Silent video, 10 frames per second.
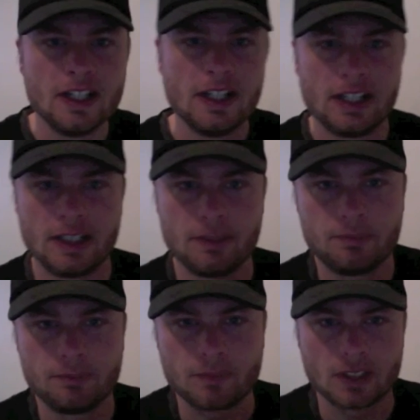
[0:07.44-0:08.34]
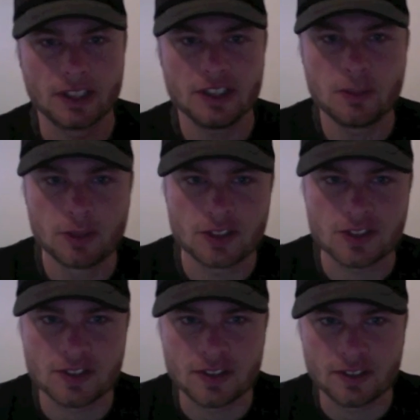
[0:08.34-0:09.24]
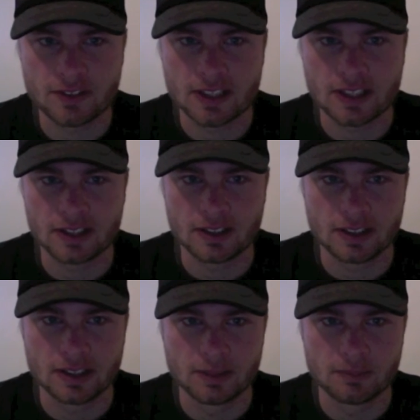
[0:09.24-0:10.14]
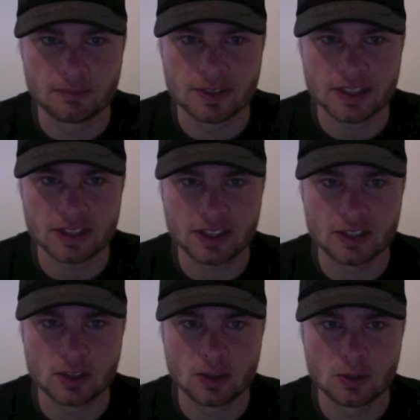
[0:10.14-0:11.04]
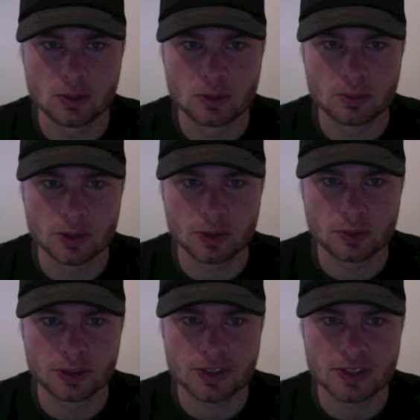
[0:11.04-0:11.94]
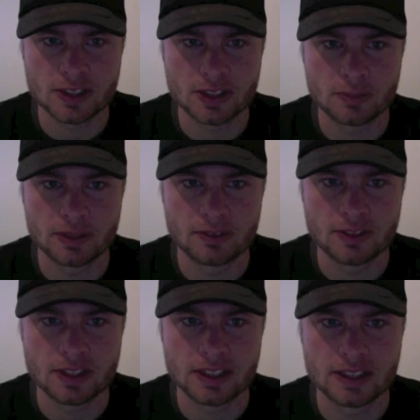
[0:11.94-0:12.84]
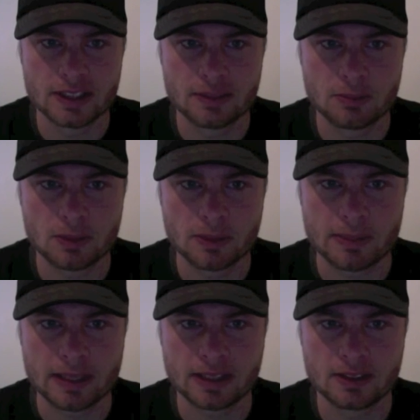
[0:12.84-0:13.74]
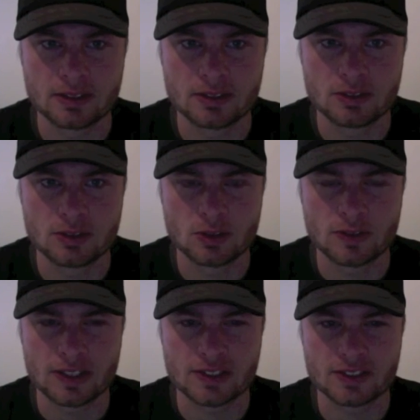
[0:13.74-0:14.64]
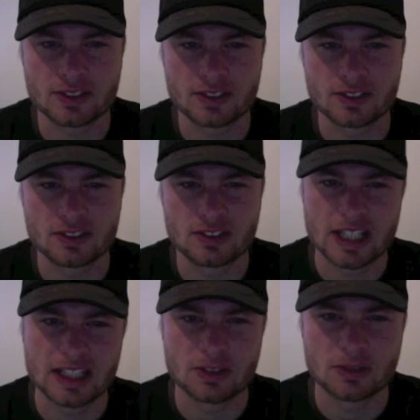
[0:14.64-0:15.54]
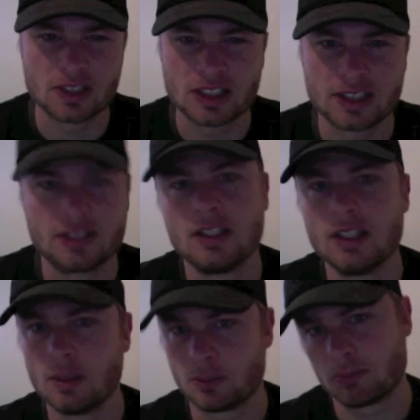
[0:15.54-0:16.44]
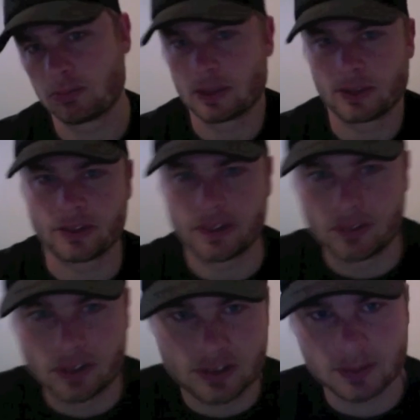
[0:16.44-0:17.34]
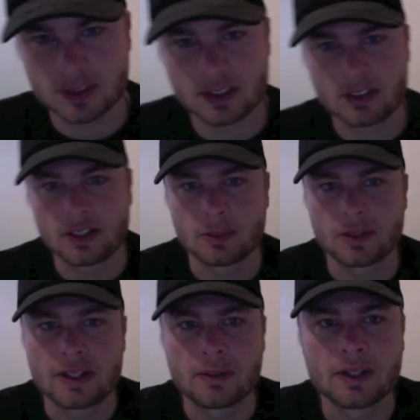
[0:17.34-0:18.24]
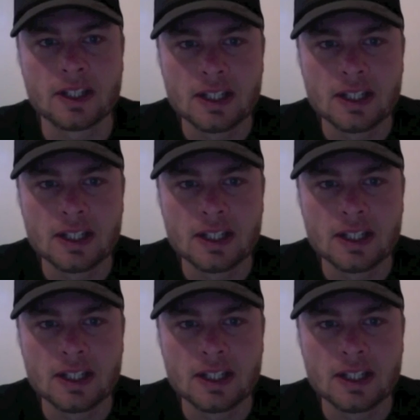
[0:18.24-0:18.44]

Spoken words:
I actually purchased it the other day. It's actually an old model which has now been retired, probably back in 2008 or 9. Probably got that wrong, someone's going to correct me on that one.